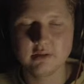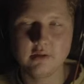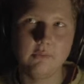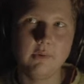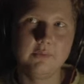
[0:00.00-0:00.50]

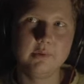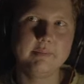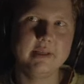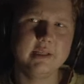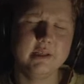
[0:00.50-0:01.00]
One would
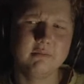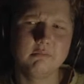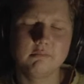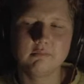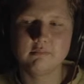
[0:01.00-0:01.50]
be
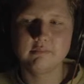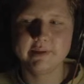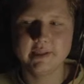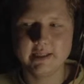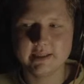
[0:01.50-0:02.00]

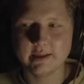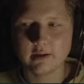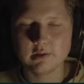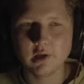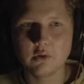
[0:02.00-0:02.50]
delete the
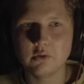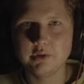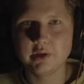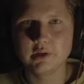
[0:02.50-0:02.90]
clone